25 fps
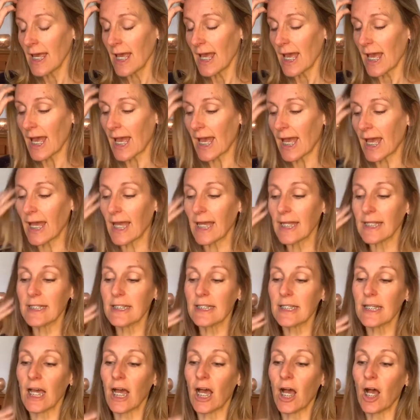
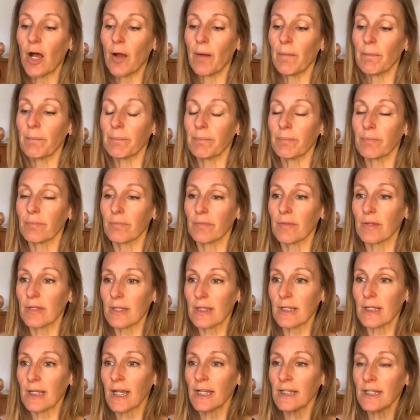and
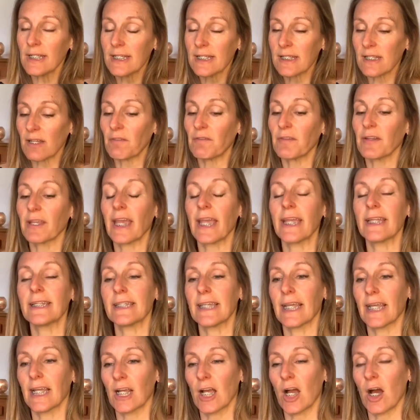kind of
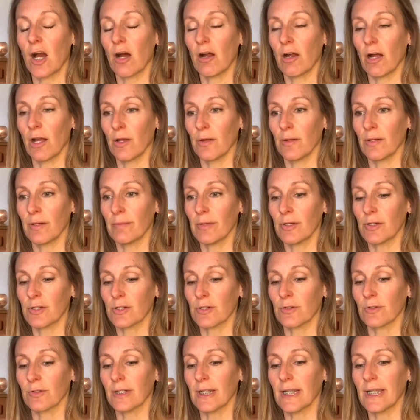suffocating our own
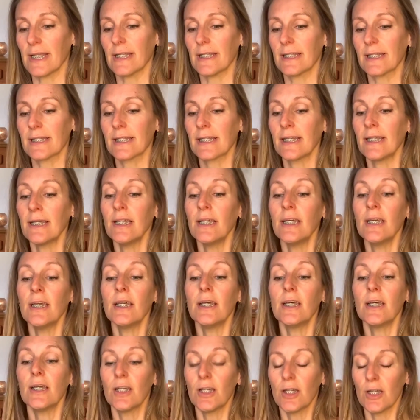emotional needs
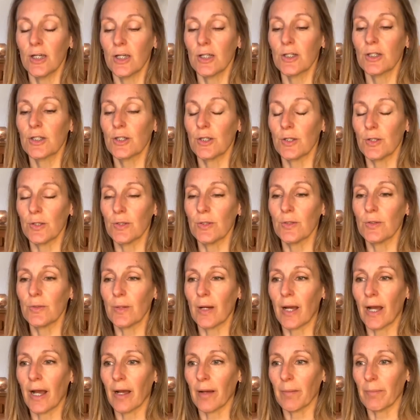to
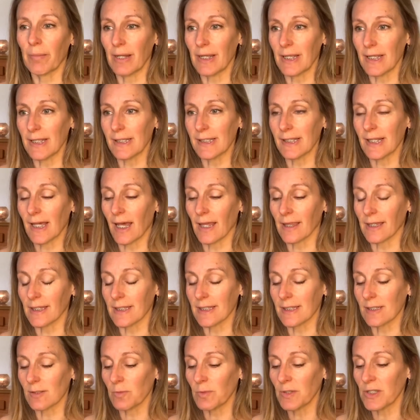please
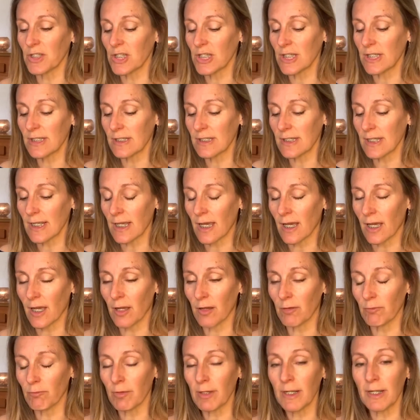others, which is
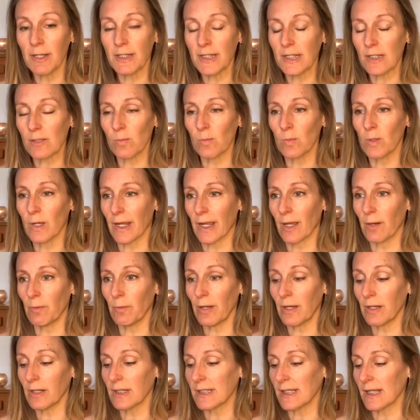really doesn't work out
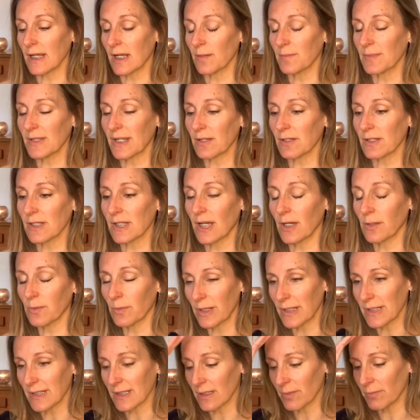well because it comes out
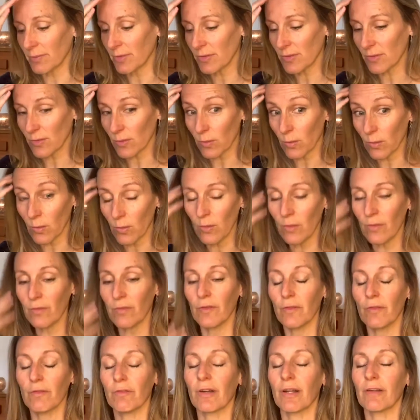sideways in the most awful,
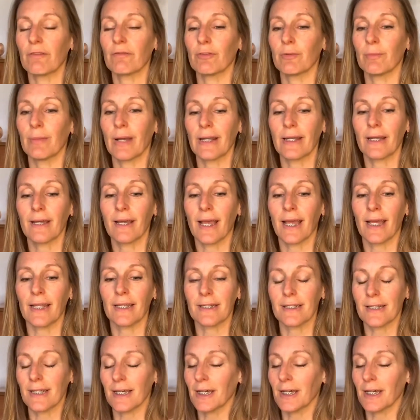frightful manner. And